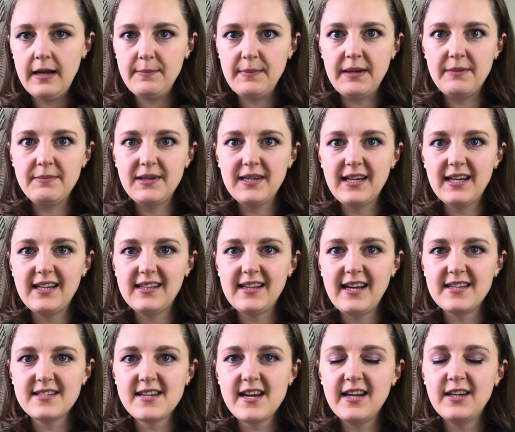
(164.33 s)
I might be getting
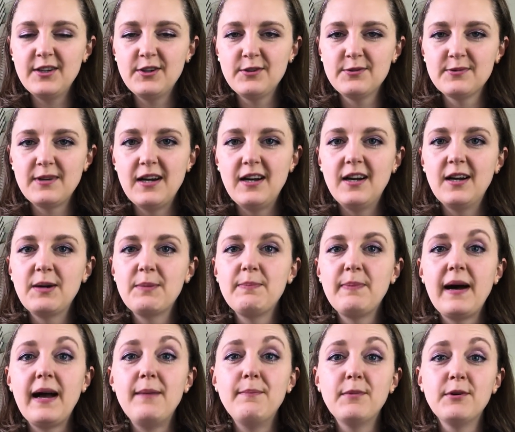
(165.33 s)
that title wrong,
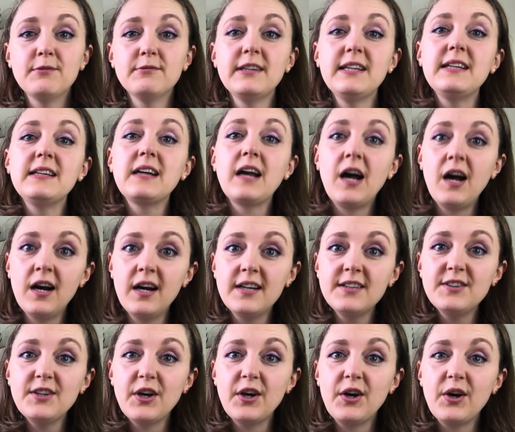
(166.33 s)
by Marie
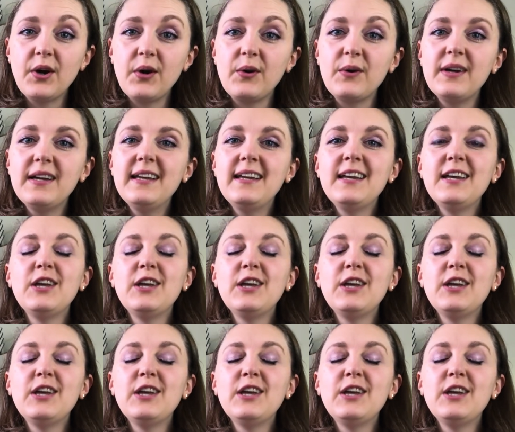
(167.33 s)
Kondo,